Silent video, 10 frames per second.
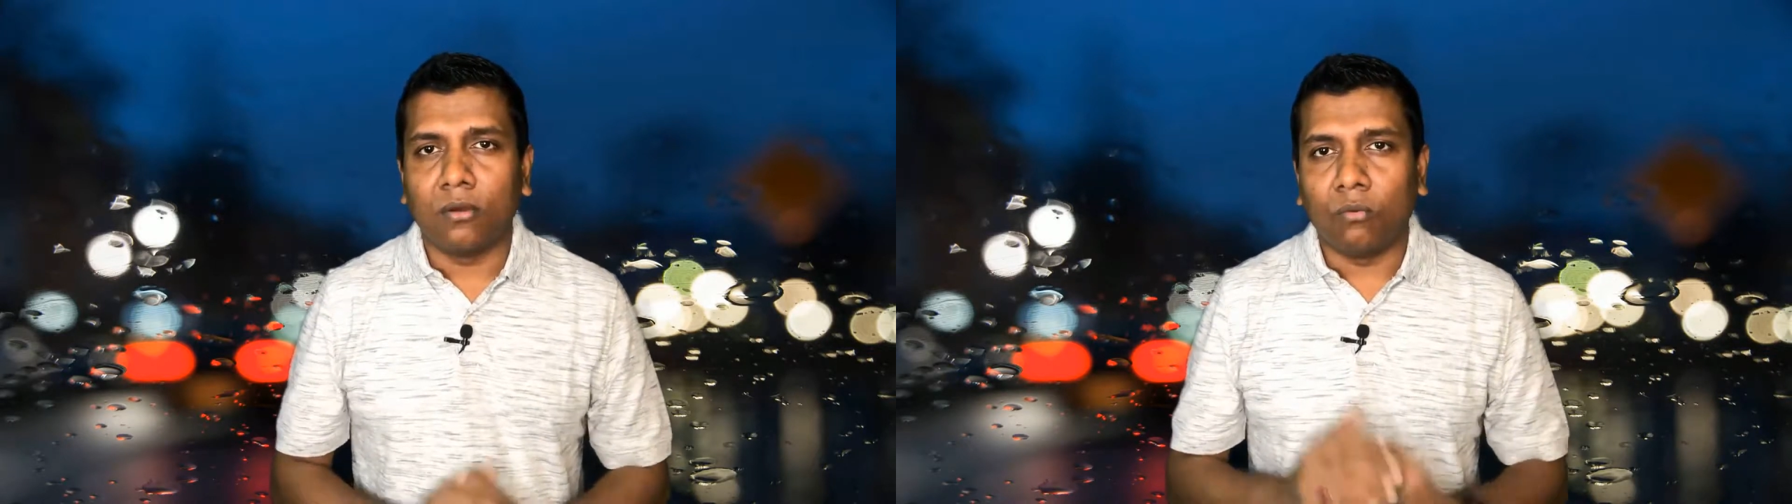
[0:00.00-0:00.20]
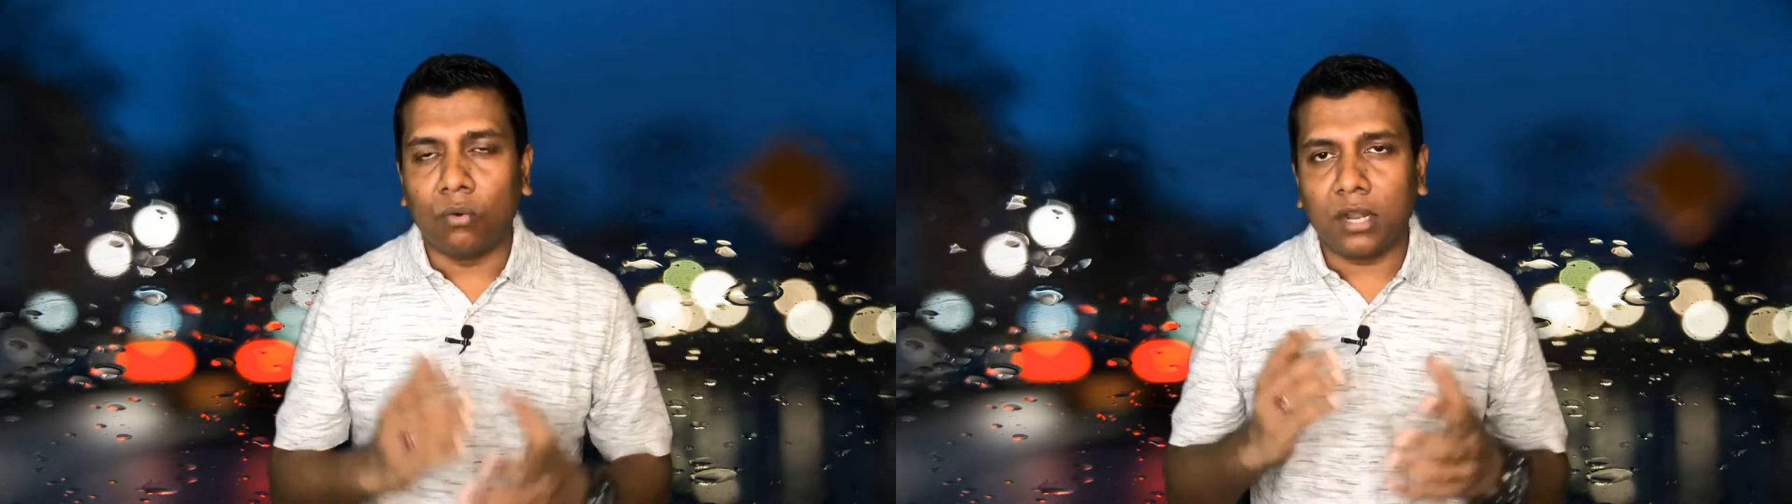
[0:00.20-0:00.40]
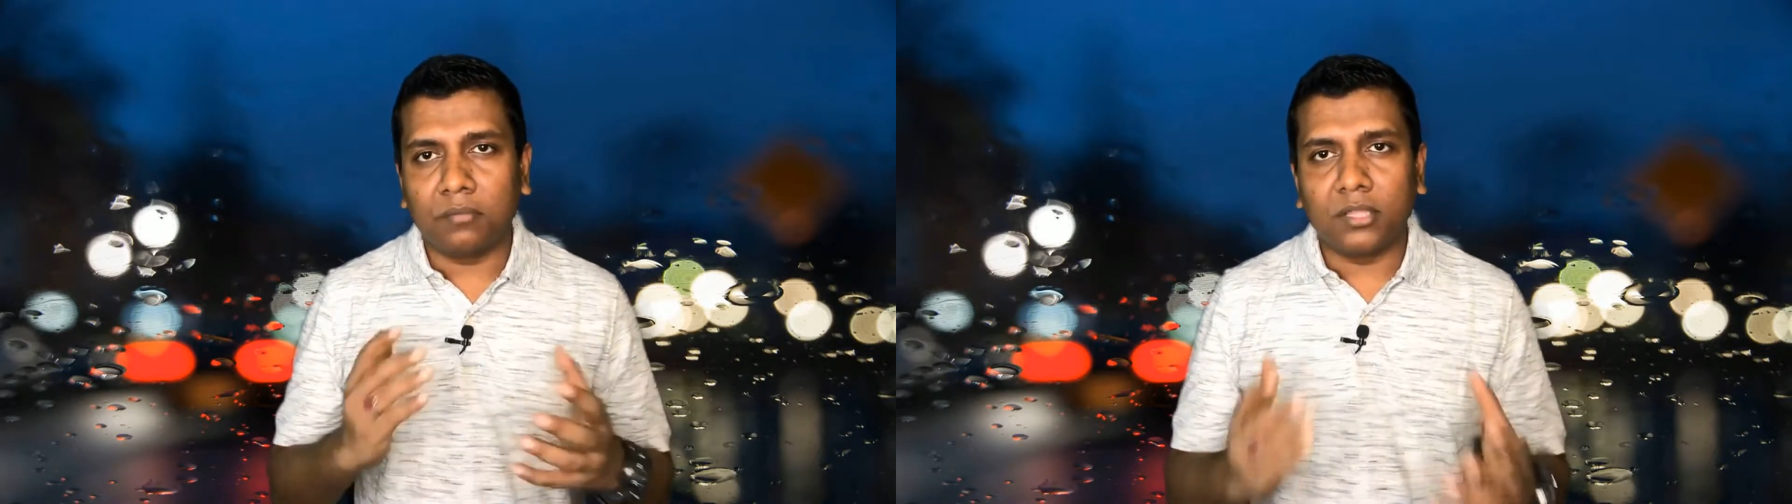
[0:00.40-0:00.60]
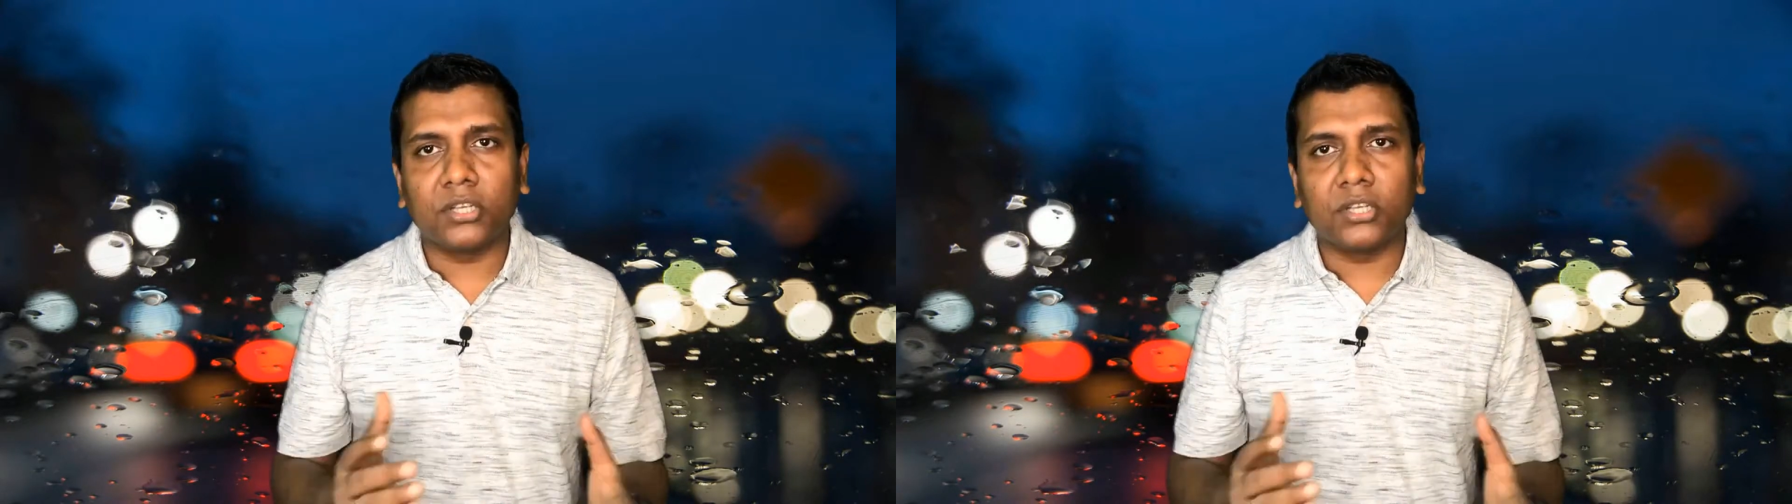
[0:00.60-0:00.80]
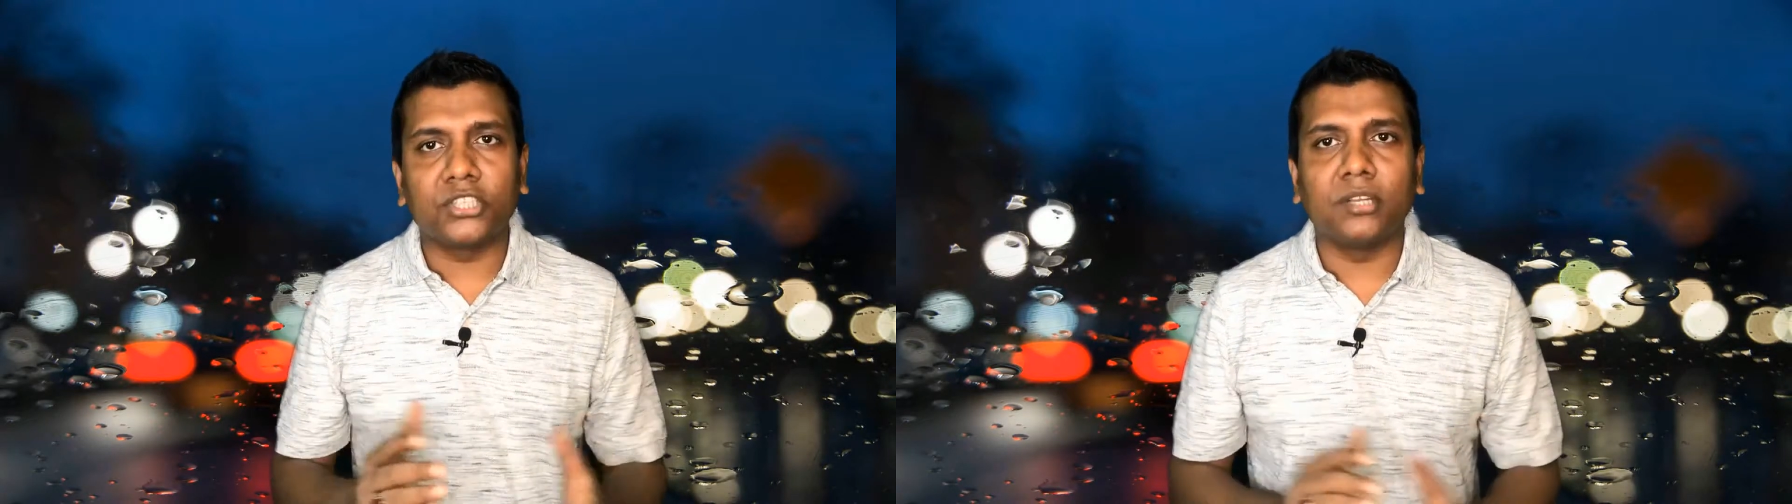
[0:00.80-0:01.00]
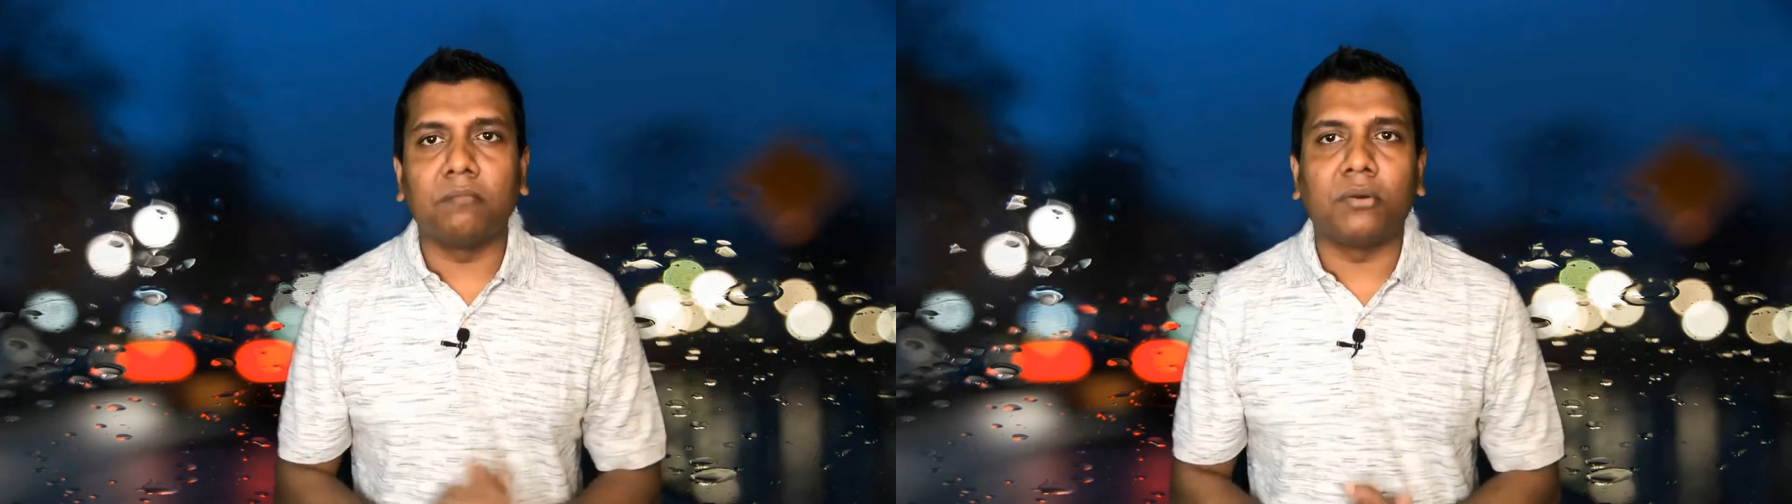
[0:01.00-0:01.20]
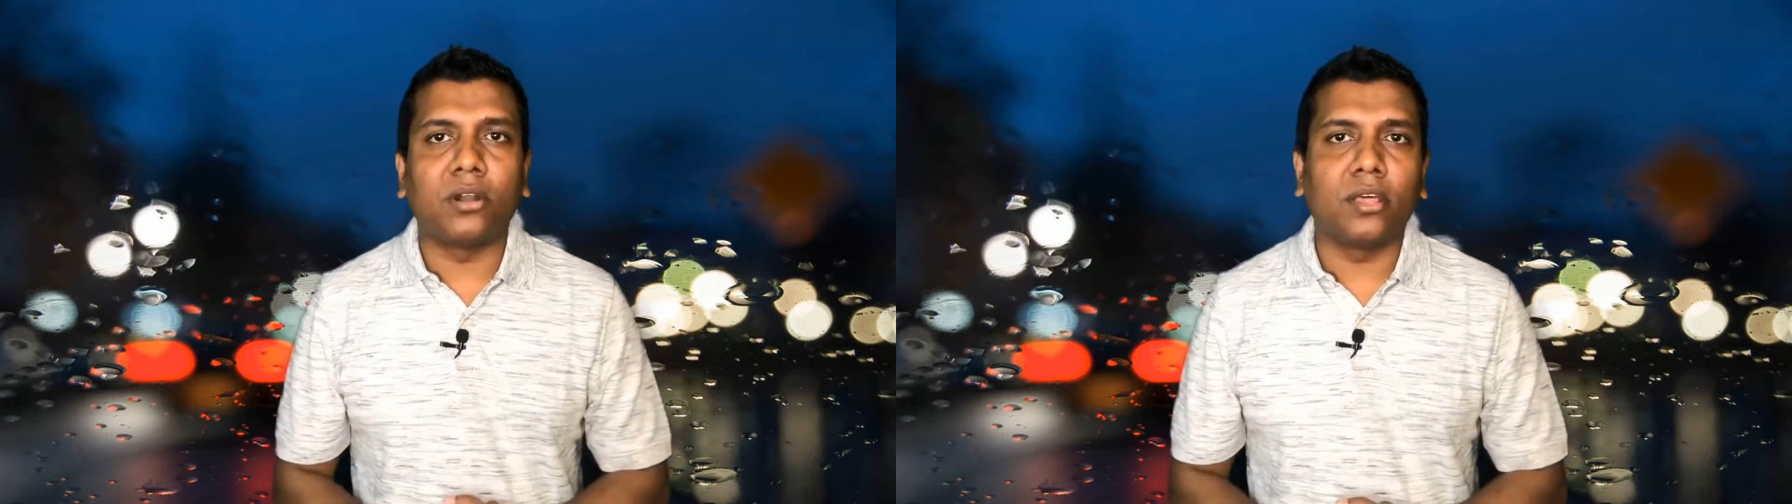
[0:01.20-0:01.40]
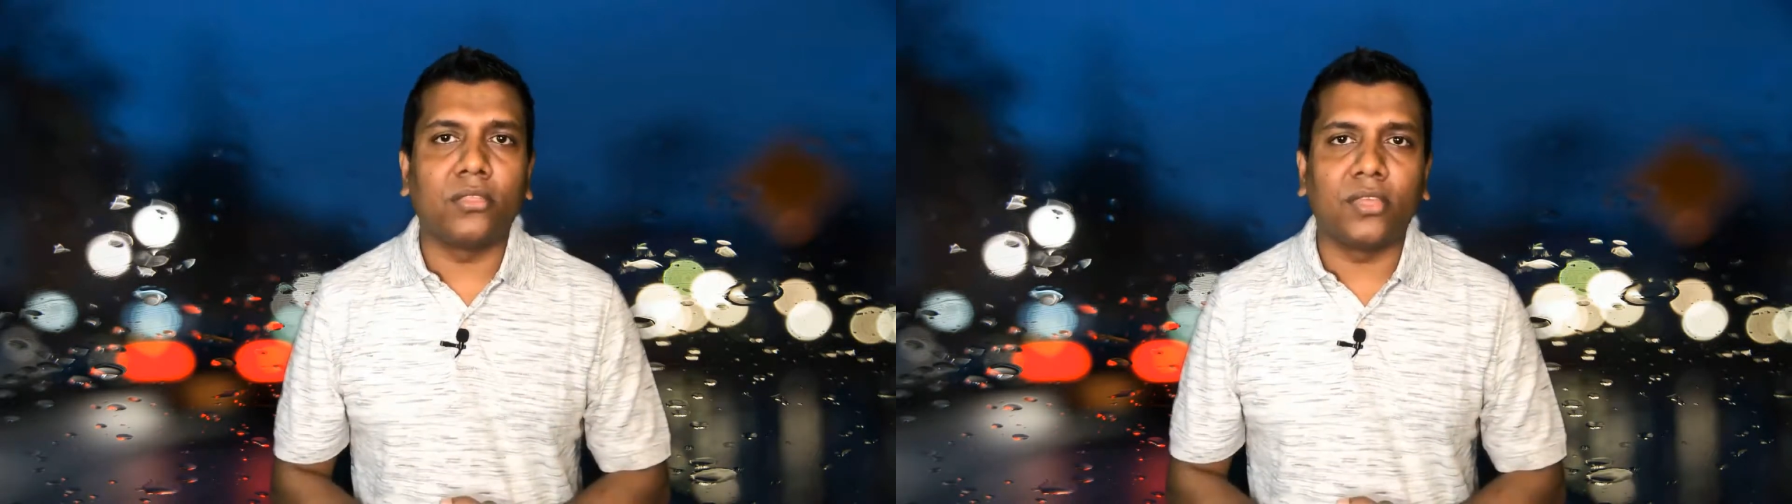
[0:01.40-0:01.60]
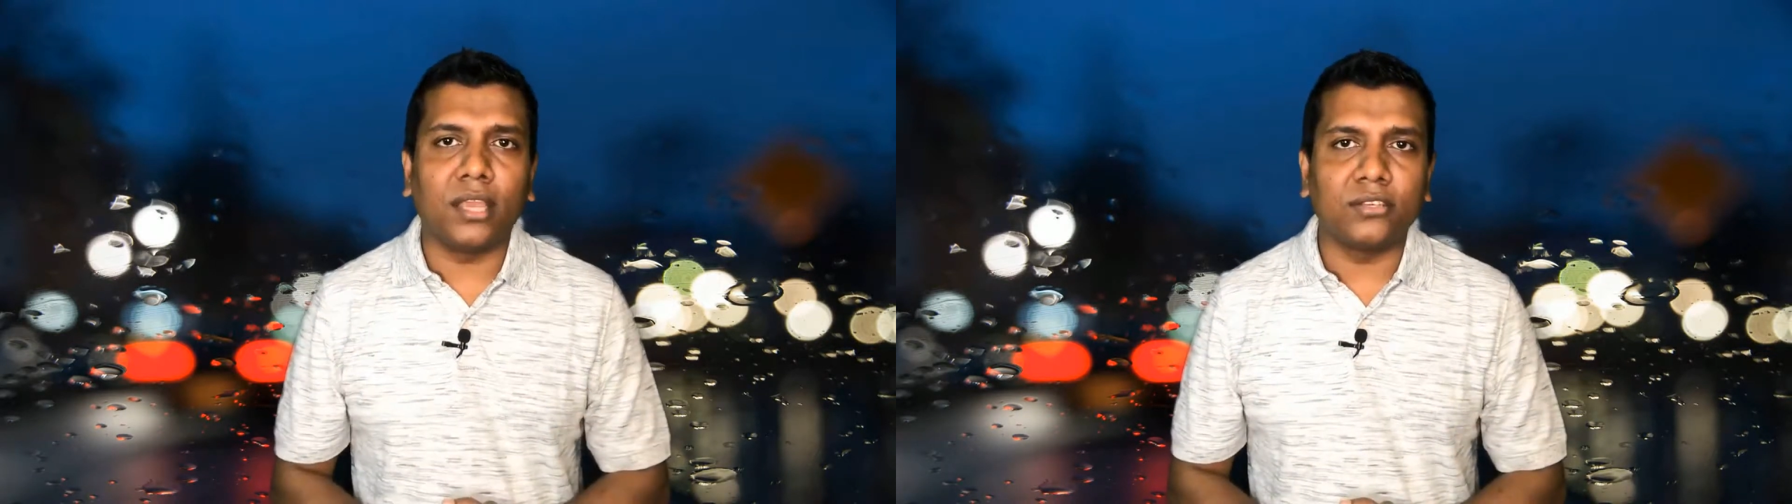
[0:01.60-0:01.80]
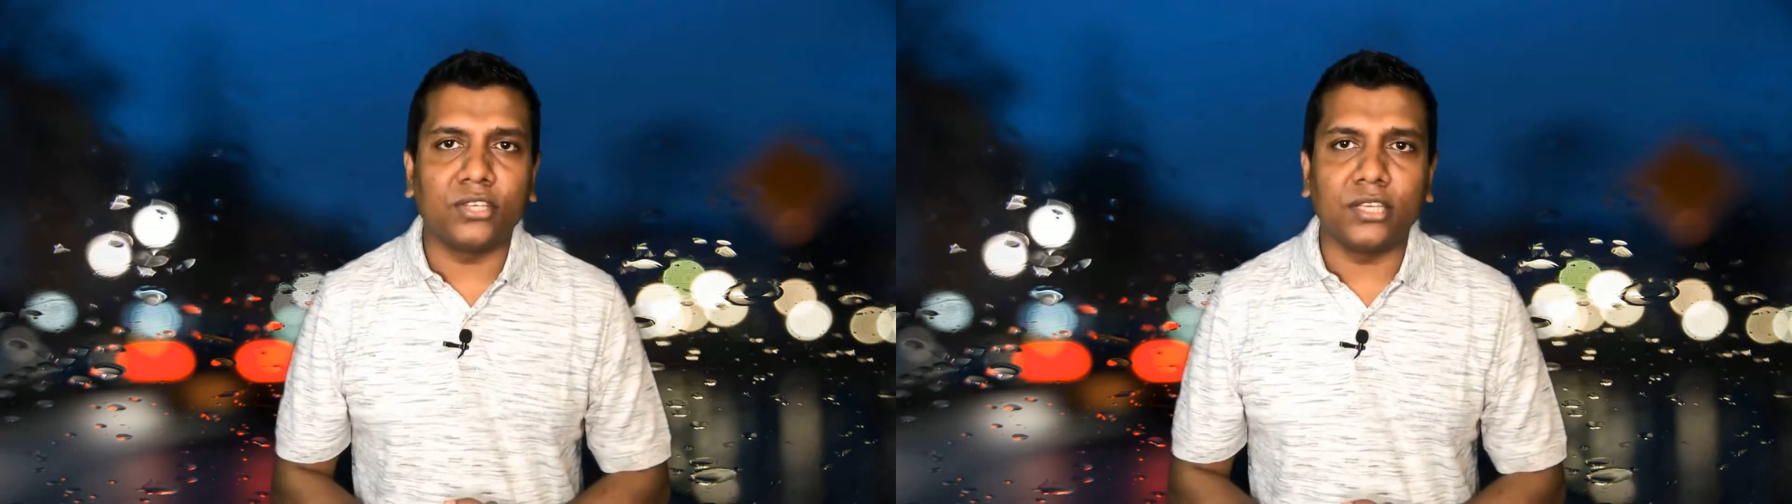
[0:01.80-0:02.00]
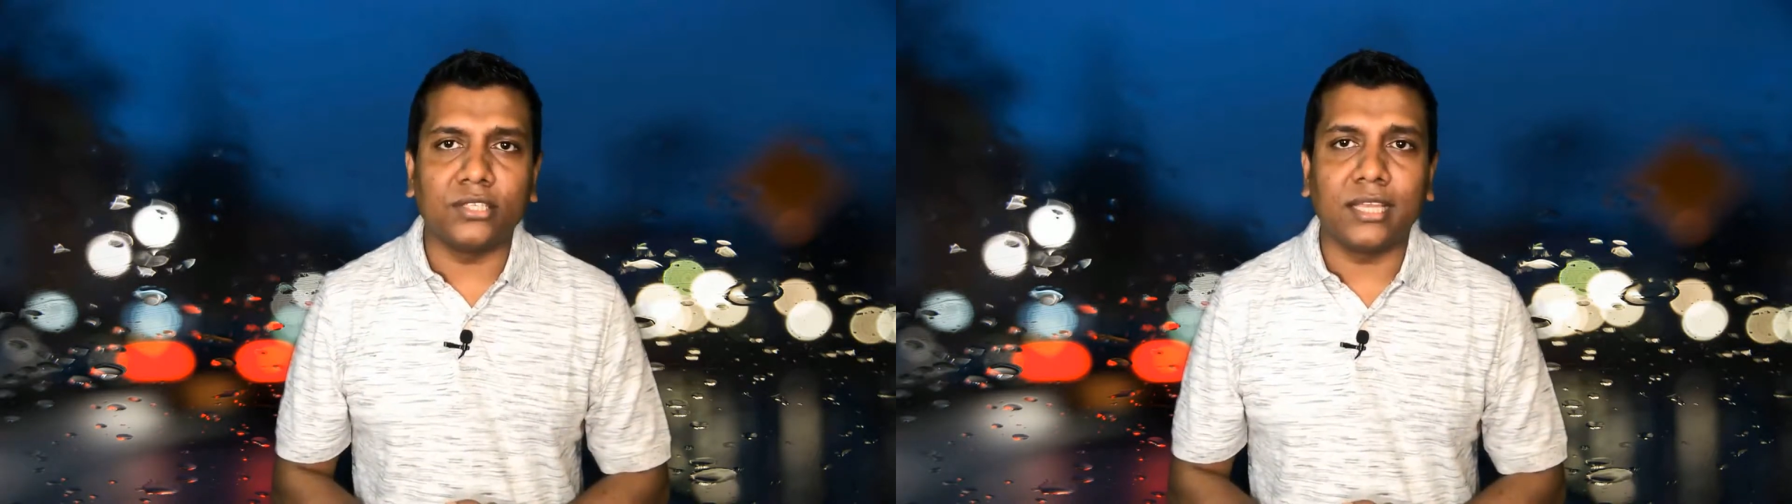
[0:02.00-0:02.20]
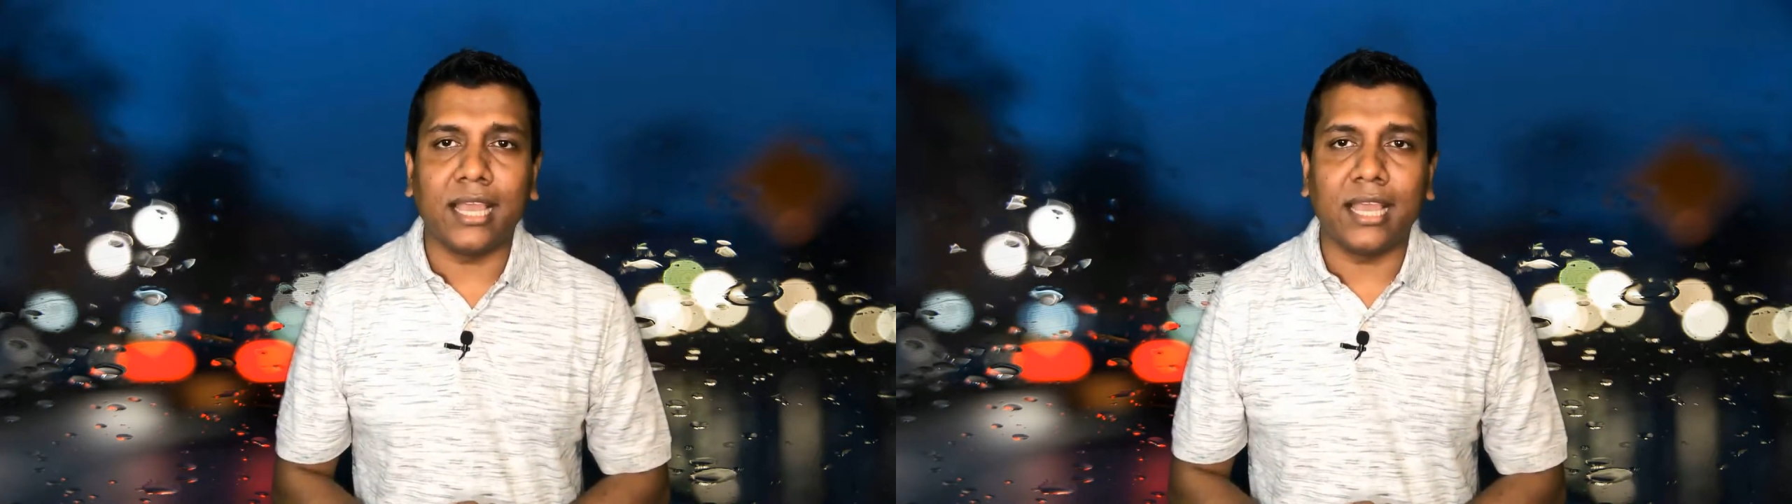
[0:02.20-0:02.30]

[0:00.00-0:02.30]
One of the most important things is